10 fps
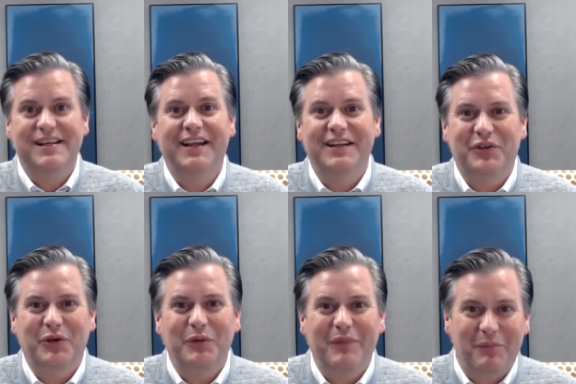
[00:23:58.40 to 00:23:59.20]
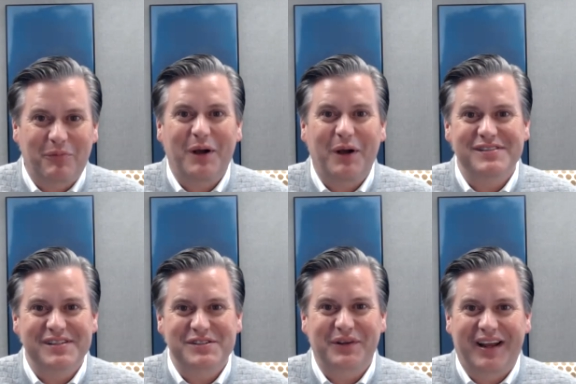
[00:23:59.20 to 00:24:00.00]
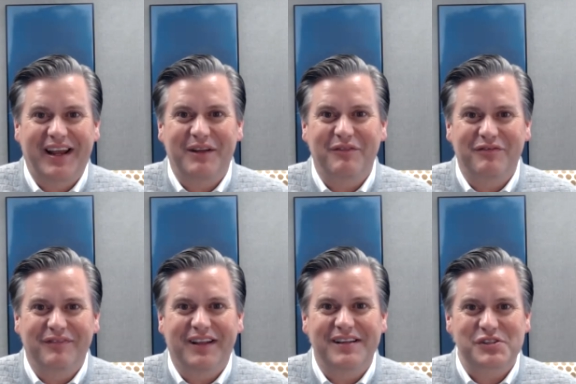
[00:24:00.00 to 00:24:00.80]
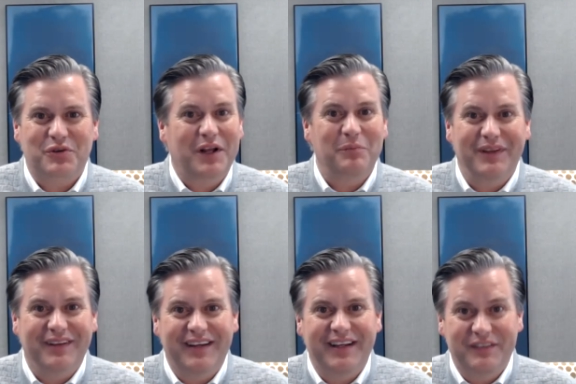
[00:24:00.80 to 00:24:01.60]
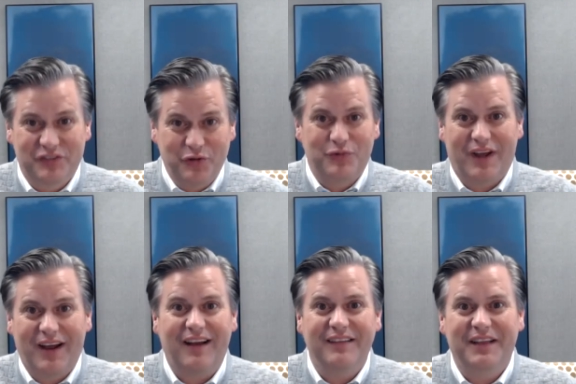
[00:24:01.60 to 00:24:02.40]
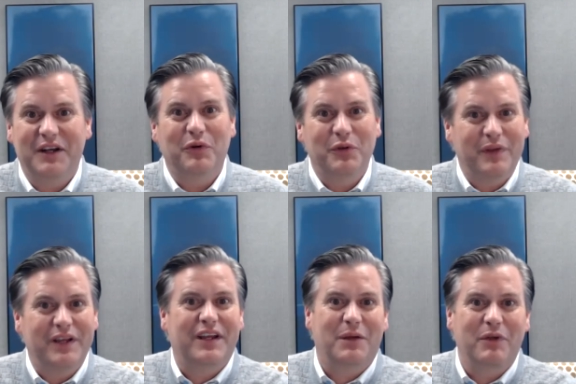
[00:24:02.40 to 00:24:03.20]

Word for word: sent it to him, I promise it's going to have less credibility to Todd than it would be